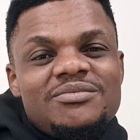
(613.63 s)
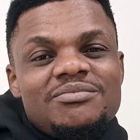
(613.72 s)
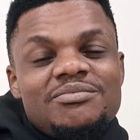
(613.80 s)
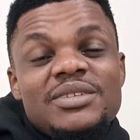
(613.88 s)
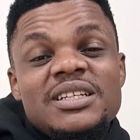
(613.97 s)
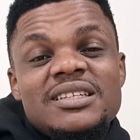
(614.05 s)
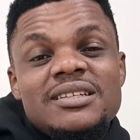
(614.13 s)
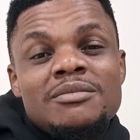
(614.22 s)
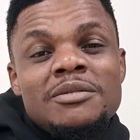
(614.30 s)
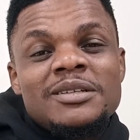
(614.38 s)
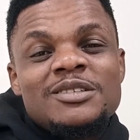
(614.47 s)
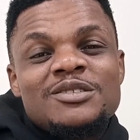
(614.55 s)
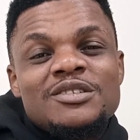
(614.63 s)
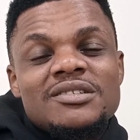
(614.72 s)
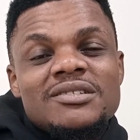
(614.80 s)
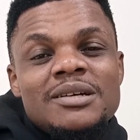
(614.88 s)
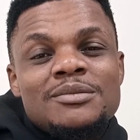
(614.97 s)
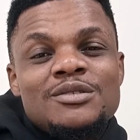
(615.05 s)
Please remember to
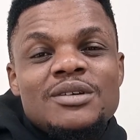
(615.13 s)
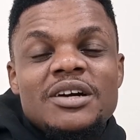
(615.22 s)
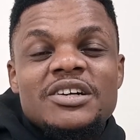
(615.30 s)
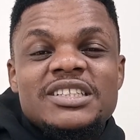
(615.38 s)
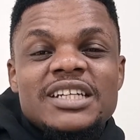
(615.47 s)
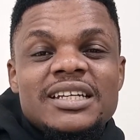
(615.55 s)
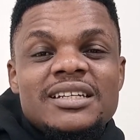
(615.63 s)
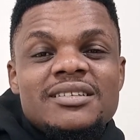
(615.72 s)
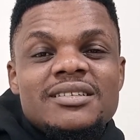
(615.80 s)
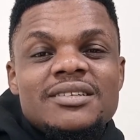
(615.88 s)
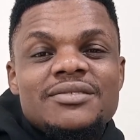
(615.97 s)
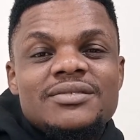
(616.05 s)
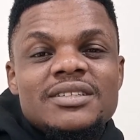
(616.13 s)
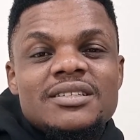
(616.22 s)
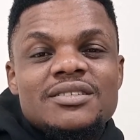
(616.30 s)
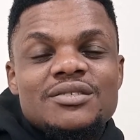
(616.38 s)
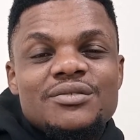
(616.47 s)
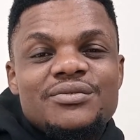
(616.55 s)
subscribe to our channel if this
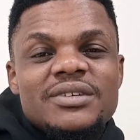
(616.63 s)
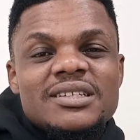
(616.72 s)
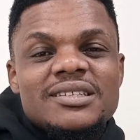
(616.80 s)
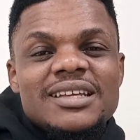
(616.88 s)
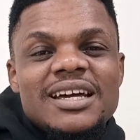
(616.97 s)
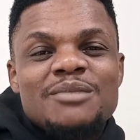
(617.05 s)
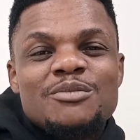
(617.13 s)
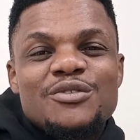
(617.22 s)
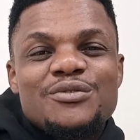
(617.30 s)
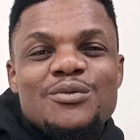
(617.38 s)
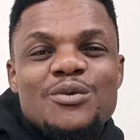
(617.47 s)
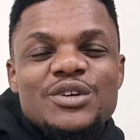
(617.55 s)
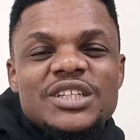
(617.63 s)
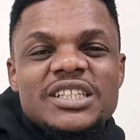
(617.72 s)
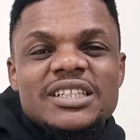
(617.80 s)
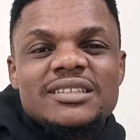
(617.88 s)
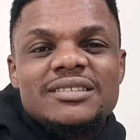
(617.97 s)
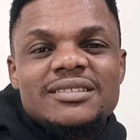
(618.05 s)
is your first time of
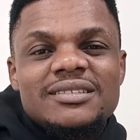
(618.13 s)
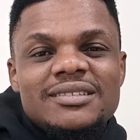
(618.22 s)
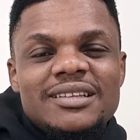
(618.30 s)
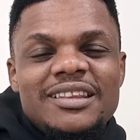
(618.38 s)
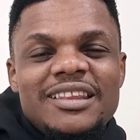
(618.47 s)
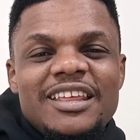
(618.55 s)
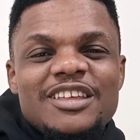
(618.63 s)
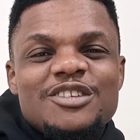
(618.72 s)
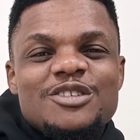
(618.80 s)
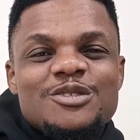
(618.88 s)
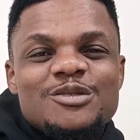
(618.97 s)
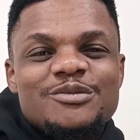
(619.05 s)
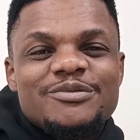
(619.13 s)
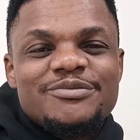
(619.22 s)
watching. Thank you.